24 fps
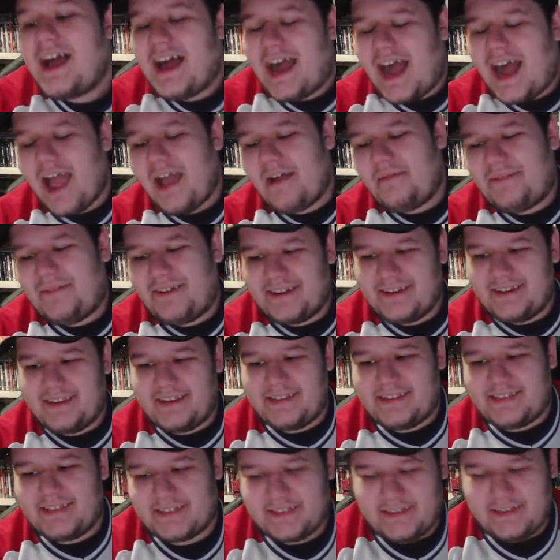I am on a
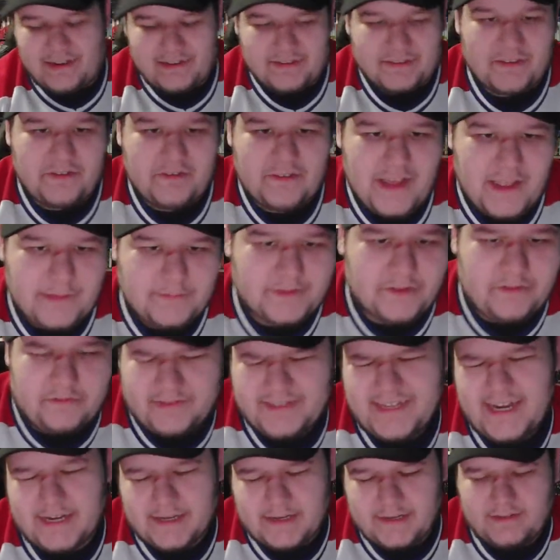TikTok, though, Habs Guru,
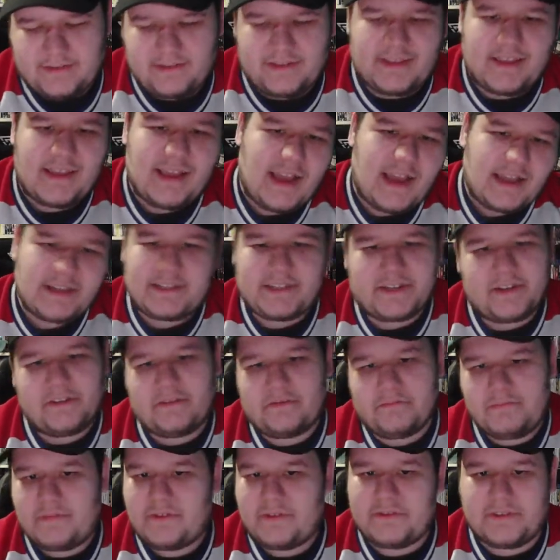technically. I just
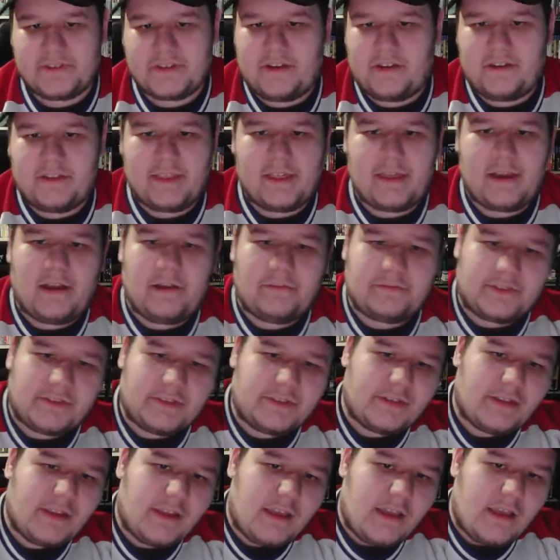don't use it all that often.